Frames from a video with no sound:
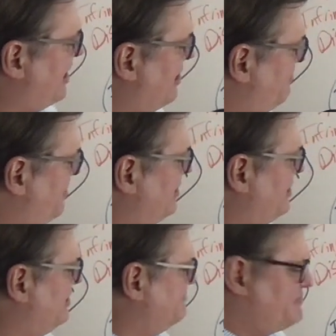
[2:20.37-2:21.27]
up
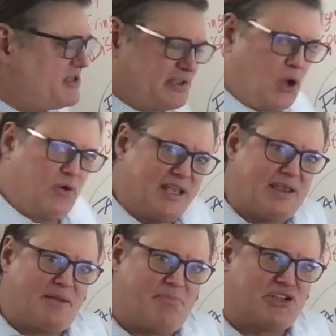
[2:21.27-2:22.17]
uh,
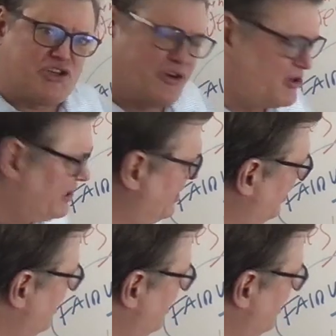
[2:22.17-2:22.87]
slowly but surely.